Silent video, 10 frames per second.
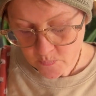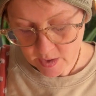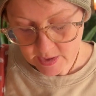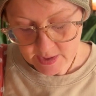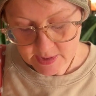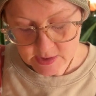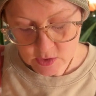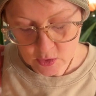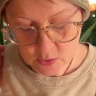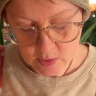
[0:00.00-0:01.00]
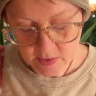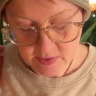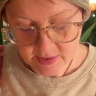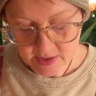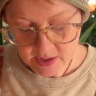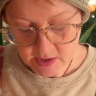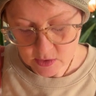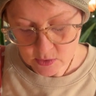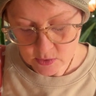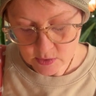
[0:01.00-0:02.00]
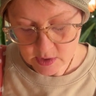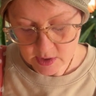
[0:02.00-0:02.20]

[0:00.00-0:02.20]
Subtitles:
and it is known that they used